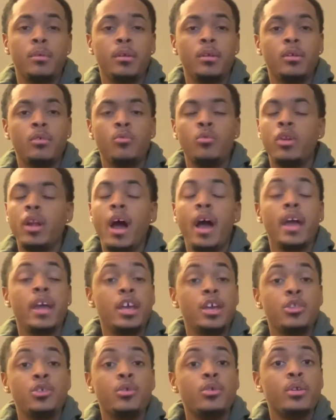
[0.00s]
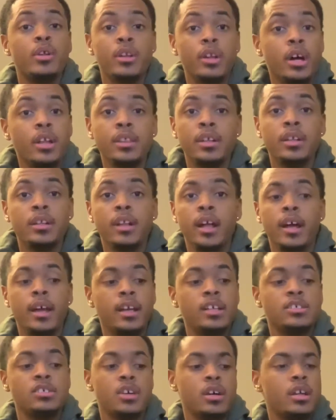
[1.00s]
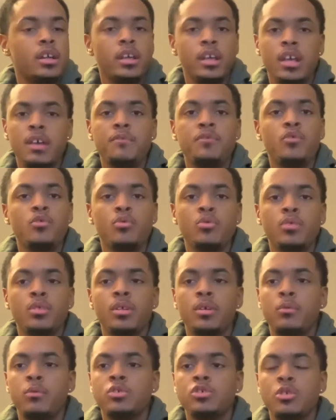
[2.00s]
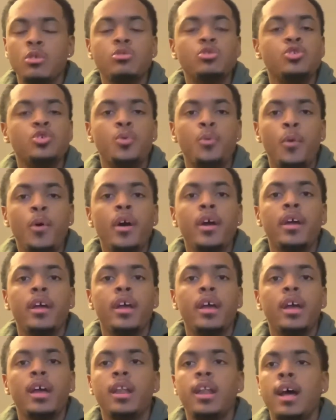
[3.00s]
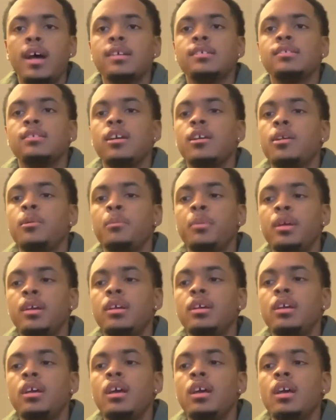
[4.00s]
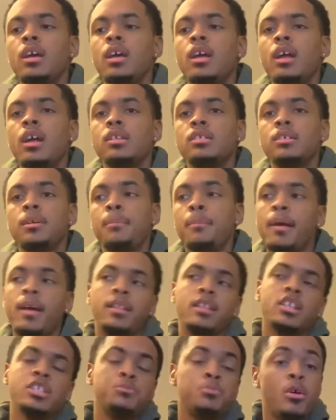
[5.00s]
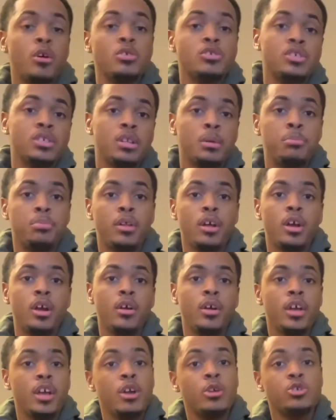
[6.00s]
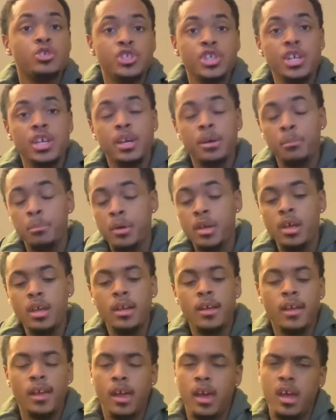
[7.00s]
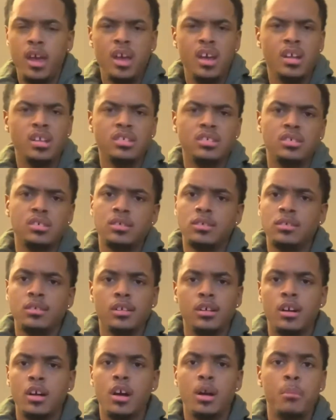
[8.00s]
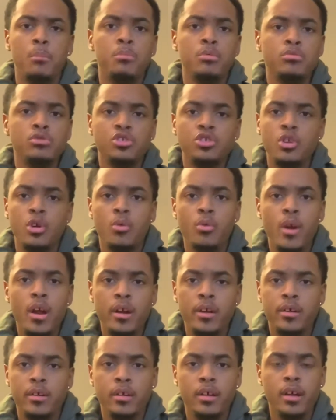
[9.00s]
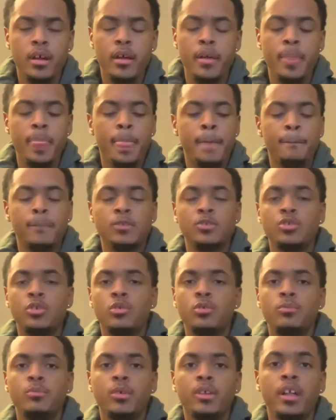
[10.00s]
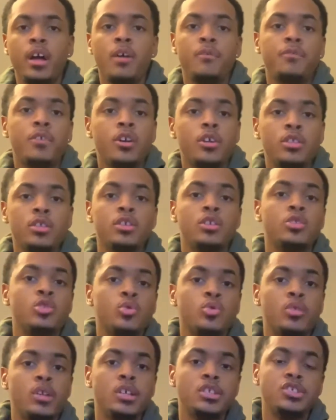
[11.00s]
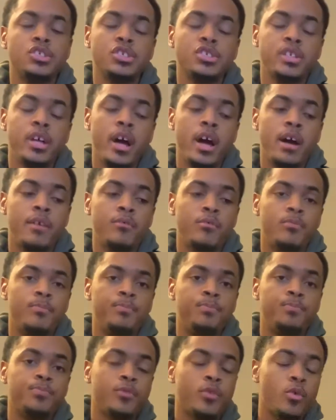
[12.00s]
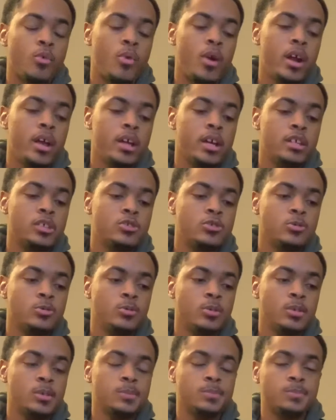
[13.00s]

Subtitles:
nothing, like it's gonna give you the results you want, and that's gonna be to make this person the player he or she can be, and to boost your record. So without further ado, let's just dive right into it.